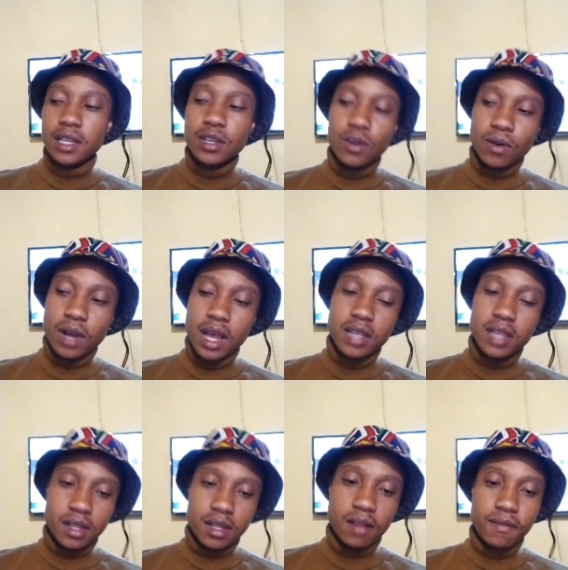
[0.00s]
in your higher
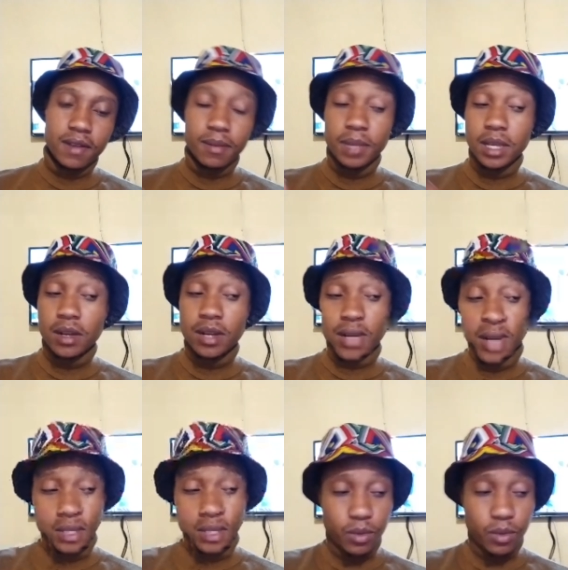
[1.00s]
self and be
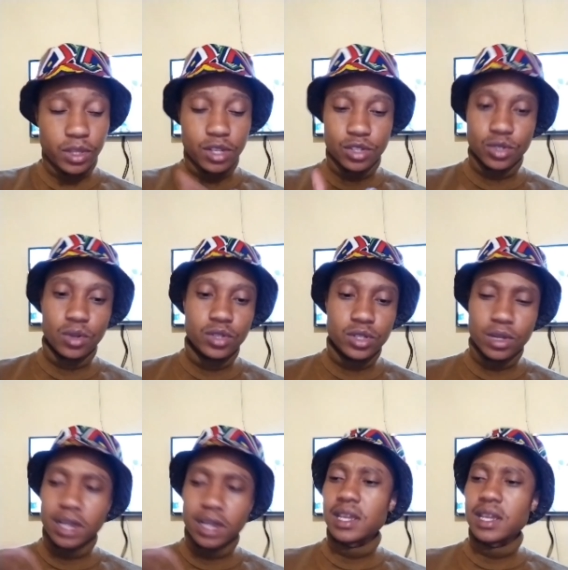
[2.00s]
connected with your soul so
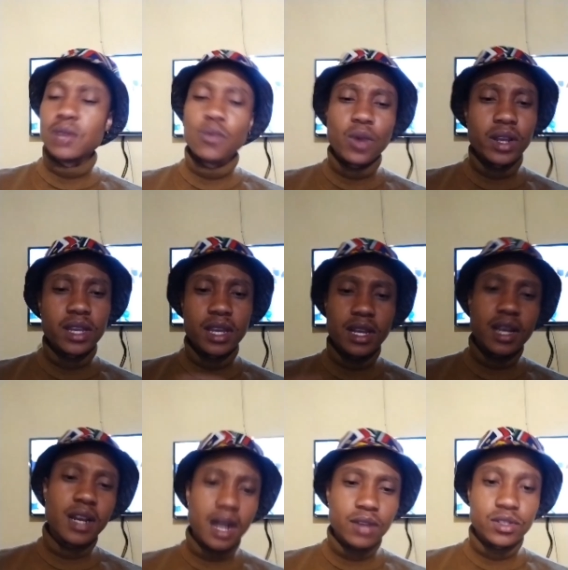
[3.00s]
that it can work in
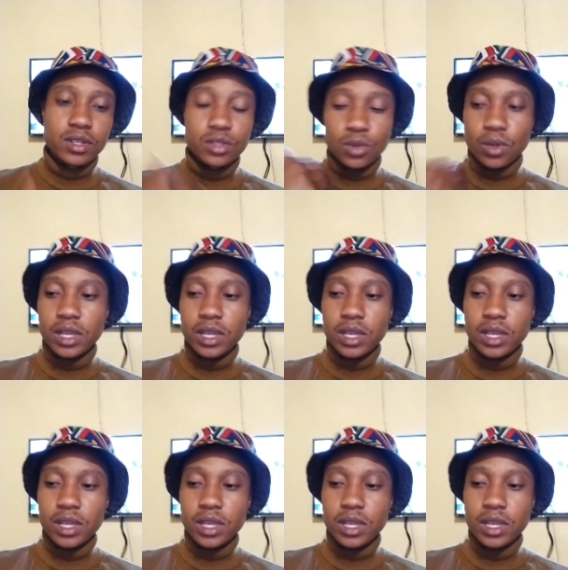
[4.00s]
and out to